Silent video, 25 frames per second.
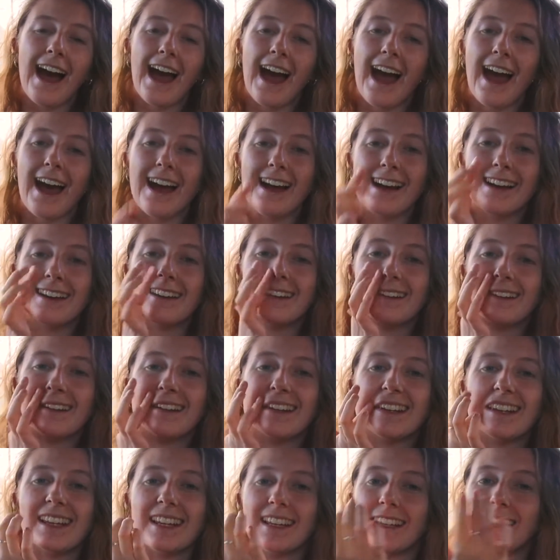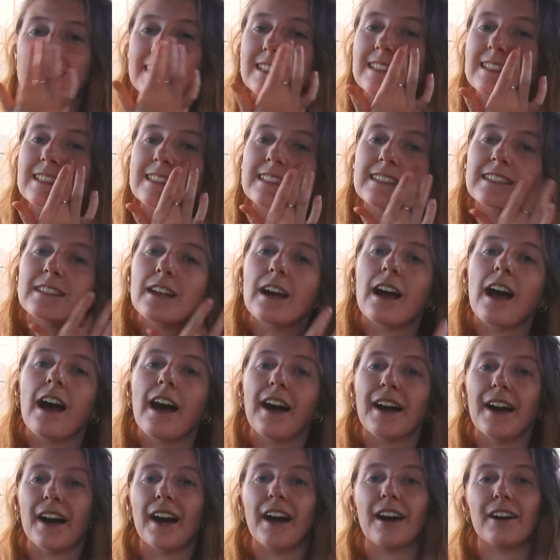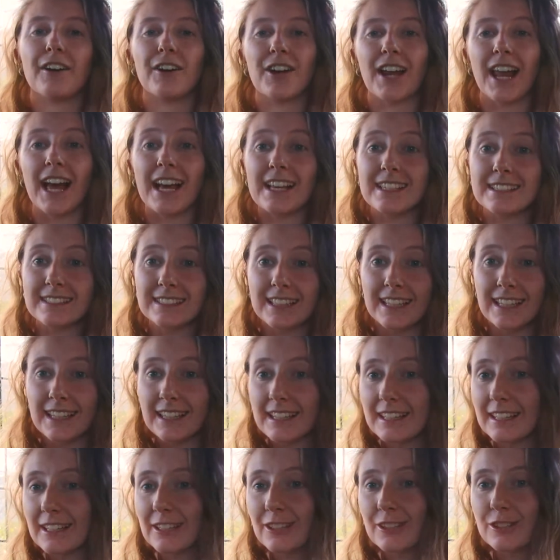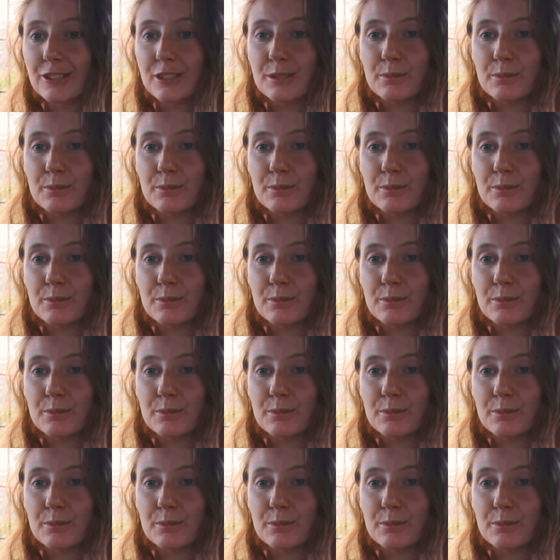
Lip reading: and it's our last day here.